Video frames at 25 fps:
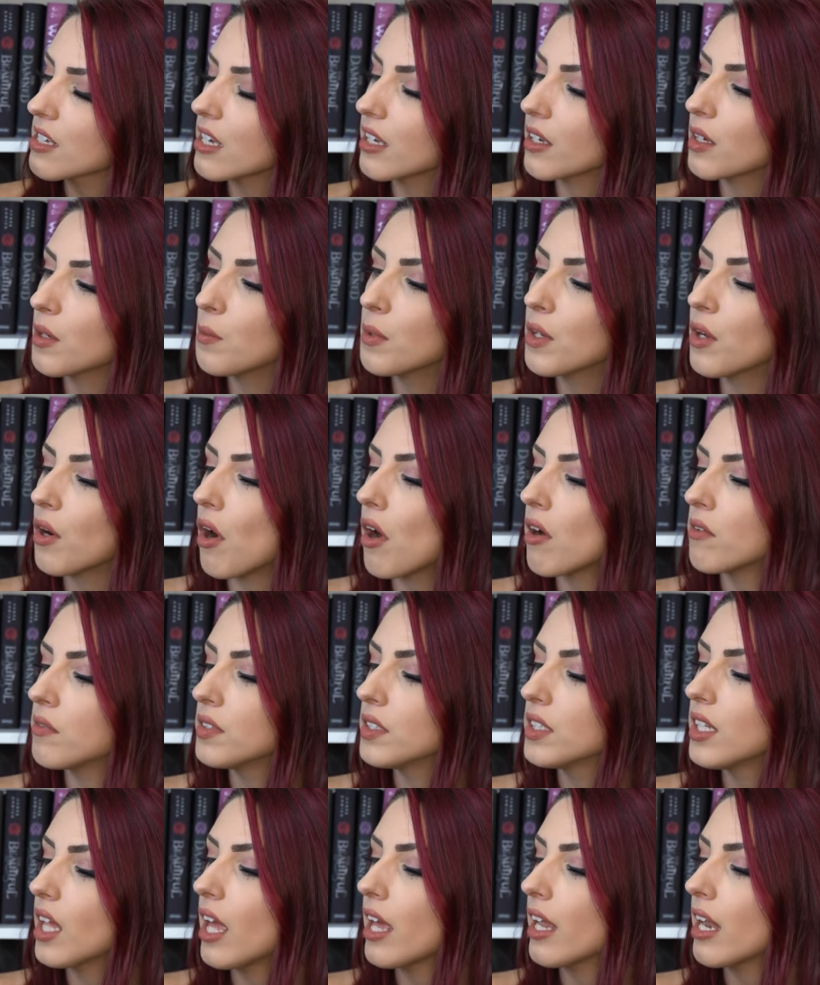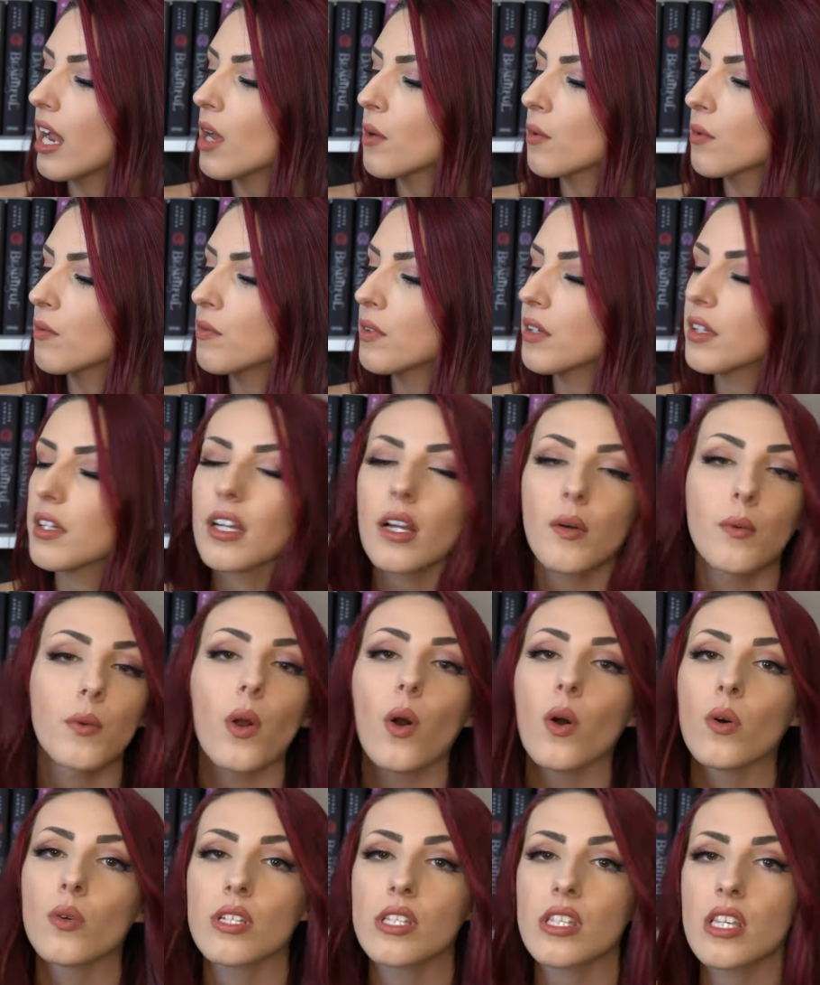it could be awful and I feel like I would
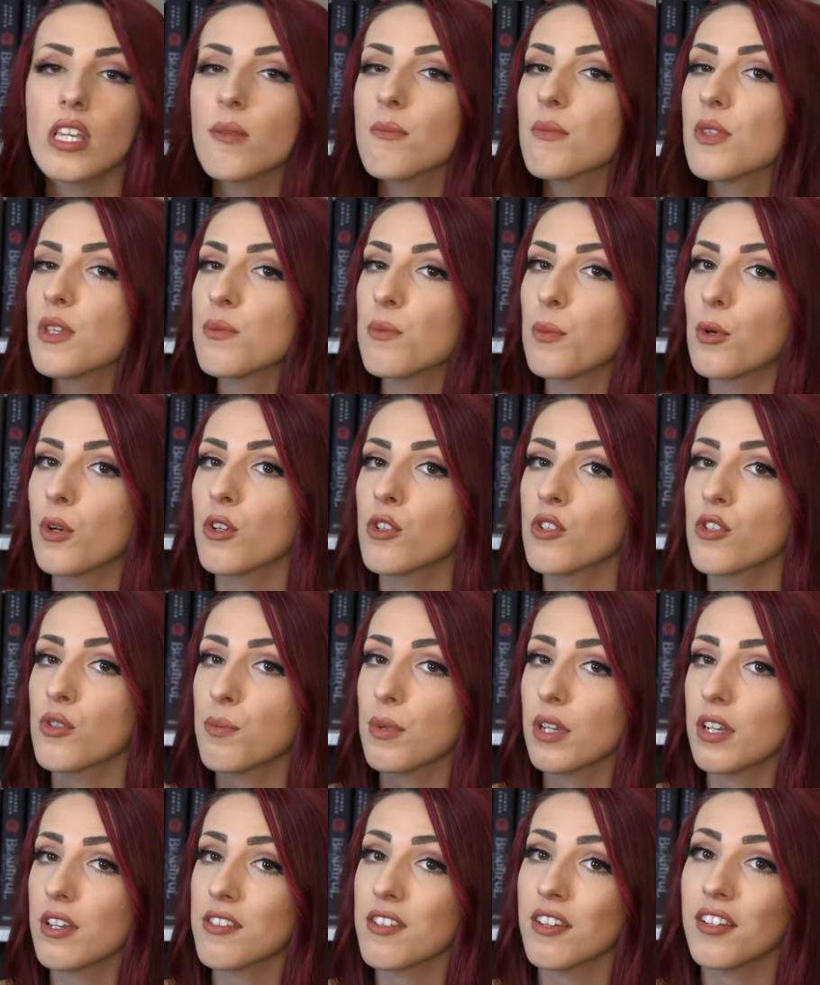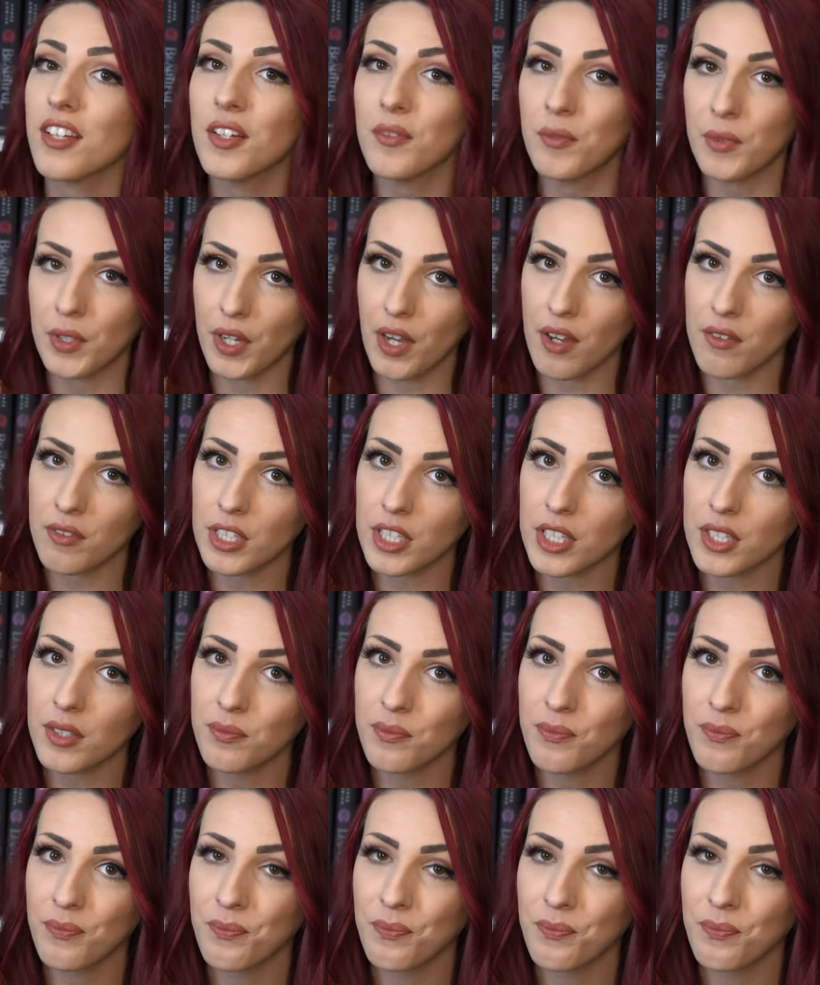always keep this book just because I love the cover.